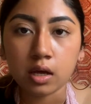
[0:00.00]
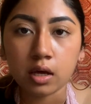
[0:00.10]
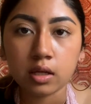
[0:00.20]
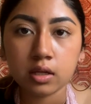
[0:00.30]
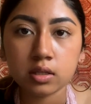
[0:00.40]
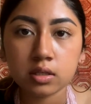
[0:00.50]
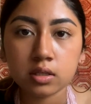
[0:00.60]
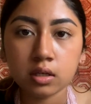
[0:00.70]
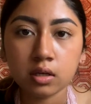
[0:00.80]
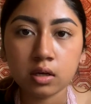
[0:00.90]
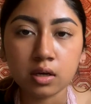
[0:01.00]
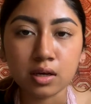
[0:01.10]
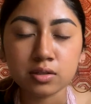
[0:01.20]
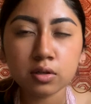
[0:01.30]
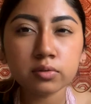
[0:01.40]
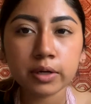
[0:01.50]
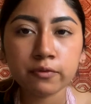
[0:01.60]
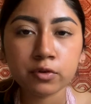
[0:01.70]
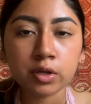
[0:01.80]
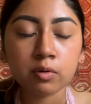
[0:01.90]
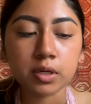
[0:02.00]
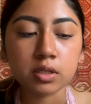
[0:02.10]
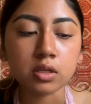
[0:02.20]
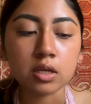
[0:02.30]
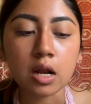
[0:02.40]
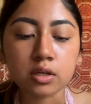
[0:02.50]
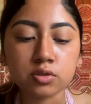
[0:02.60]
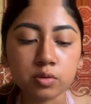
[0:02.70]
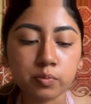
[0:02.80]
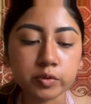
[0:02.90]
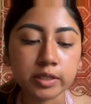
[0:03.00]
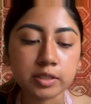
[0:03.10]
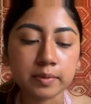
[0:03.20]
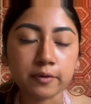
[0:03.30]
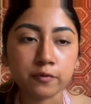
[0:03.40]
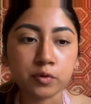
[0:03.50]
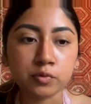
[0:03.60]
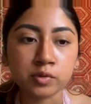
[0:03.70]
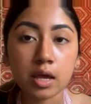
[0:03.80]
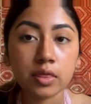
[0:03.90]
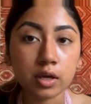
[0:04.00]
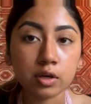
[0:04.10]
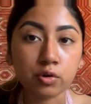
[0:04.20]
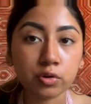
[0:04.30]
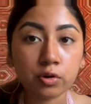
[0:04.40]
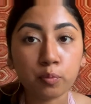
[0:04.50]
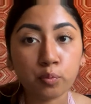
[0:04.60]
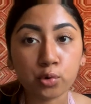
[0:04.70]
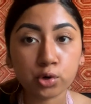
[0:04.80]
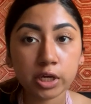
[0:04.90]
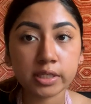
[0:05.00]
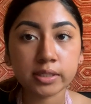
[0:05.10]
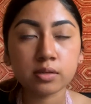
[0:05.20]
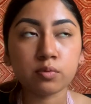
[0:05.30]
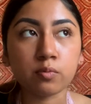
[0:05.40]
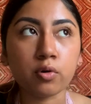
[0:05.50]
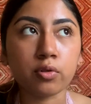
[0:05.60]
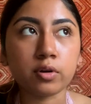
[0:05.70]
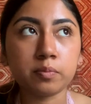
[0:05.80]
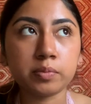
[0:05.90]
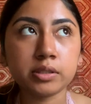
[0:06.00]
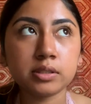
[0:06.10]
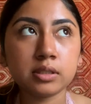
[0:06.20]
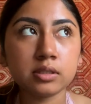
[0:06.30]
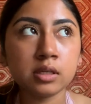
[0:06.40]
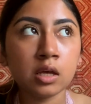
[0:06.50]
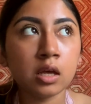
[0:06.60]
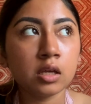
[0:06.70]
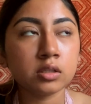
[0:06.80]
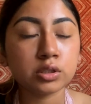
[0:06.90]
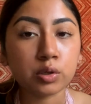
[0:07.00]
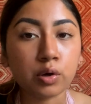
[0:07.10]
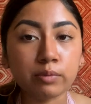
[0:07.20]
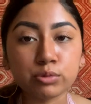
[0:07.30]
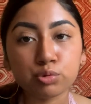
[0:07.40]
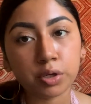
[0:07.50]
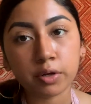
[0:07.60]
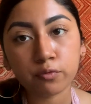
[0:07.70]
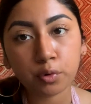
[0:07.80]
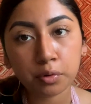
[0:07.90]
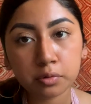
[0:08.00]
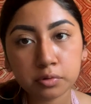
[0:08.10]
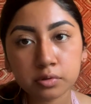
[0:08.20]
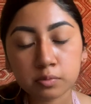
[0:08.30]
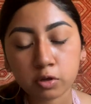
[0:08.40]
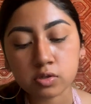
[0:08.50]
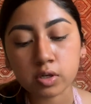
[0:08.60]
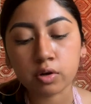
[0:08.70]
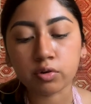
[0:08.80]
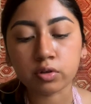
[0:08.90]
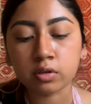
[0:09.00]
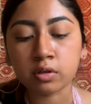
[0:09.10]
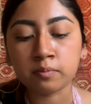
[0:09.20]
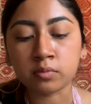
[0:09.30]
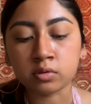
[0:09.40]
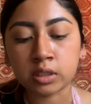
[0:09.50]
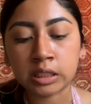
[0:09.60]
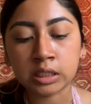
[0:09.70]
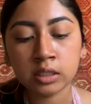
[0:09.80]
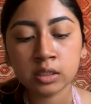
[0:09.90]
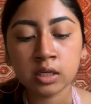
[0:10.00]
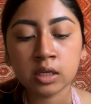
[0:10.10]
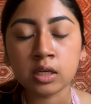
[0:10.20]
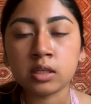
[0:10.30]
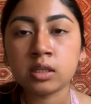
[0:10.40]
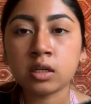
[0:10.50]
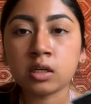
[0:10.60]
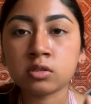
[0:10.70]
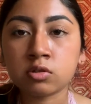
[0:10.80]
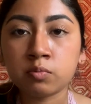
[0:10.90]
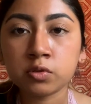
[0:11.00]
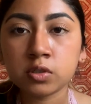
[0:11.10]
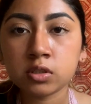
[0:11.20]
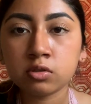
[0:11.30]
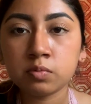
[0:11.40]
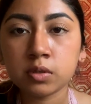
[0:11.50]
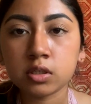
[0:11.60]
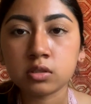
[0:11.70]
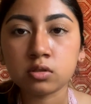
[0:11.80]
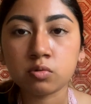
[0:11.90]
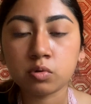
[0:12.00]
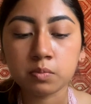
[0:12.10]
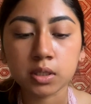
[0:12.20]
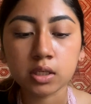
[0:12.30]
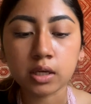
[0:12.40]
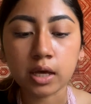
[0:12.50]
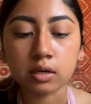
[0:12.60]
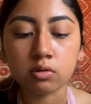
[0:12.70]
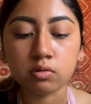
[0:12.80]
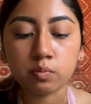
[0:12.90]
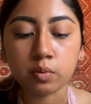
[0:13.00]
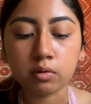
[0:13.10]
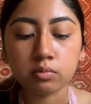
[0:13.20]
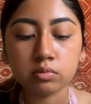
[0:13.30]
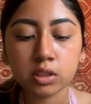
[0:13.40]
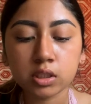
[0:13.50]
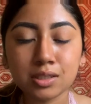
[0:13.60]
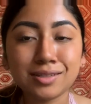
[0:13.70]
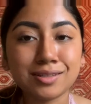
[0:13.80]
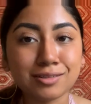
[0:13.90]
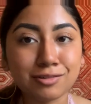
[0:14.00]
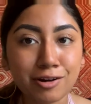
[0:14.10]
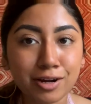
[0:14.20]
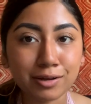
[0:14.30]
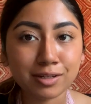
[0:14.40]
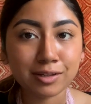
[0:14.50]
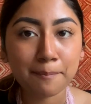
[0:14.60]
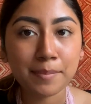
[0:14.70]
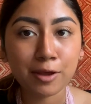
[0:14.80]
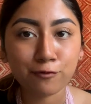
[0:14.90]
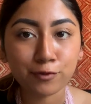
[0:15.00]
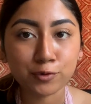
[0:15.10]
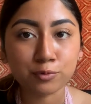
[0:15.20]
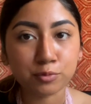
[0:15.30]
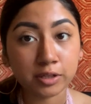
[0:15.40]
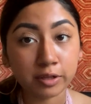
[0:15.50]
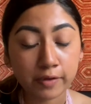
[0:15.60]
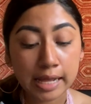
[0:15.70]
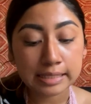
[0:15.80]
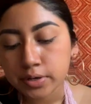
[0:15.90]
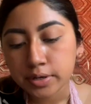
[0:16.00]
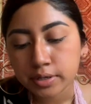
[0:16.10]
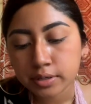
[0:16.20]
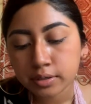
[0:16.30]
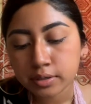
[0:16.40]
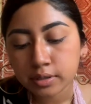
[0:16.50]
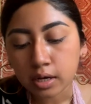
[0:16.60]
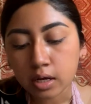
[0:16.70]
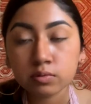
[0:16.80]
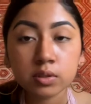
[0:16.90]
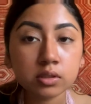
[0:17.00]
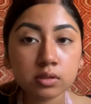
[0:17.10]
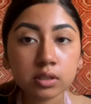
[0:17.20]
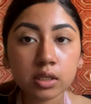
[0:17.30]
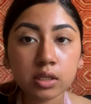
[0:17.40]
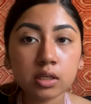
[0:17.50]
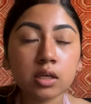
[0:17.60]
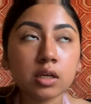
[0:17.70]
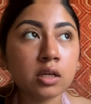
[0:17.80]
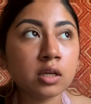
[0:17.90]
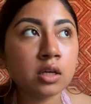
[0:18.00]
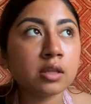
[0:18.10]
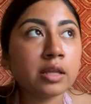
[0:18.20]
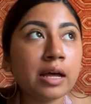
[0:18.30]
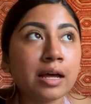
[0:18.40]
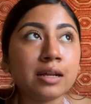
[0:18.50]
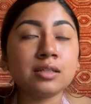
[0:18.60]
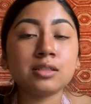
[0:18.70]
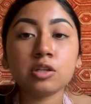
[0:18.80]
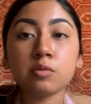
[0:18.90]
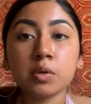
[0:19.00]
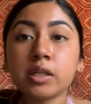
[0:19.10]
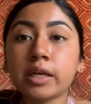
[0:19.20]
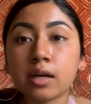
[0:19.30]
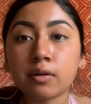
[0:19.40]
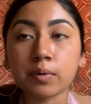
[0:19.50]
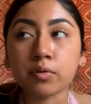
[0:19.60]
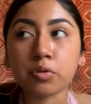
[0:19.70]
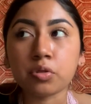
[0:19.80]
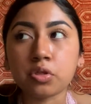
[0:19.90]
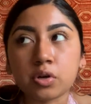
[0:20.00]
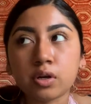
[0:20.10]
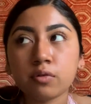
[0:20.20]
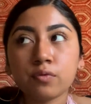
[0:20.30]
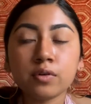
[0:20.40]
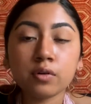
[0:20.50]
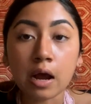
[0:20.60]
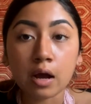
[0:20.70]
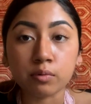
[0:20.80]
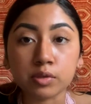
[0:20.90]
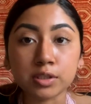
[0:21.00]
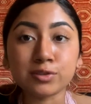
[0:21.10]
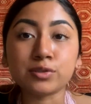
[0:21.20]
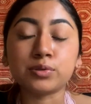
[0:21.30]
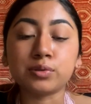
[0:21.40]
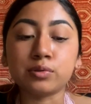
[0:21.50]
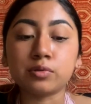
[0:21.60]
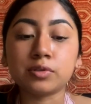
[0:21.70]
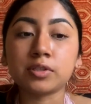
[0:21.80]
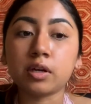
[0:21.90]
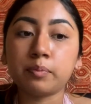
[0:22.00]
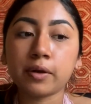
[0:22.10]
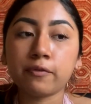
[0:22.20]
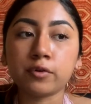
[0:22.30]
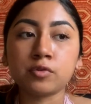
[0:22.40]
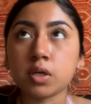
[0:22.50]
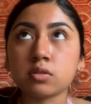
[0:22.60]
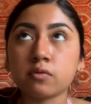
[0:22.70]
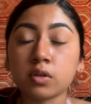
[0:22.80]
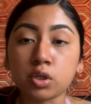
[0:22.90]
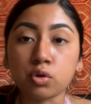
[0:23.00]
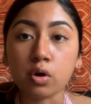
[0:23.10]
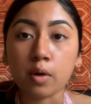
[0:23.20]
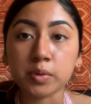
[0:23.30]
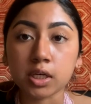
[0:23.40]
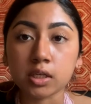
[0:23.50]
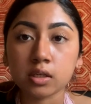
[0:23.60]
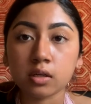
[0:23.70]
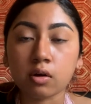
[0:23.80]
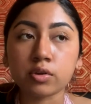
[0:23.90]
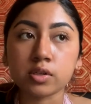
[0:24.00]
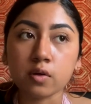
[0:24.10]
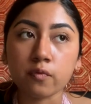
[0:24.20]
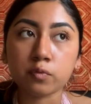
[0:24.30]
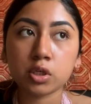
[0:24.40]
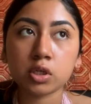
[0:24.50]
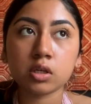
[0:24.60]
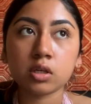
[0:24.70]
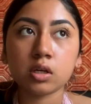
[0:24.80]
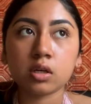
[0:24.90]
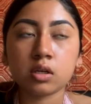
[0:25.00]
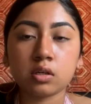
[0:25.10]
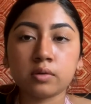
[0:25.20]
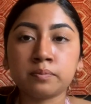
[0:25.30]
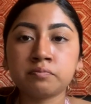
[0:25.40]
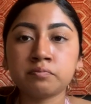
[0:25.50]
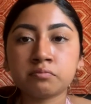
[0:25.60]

it's alright for now because it actually protects my phone. And I ordered more cases from other places, so I'm just waiting for those because I ordered them online. And then I got a screen protector because knowing me, I could probably crack my phone really fast. And I just wanted to say that it took me like around 3 to 4 hours to set up my phone because of the new update on the software, and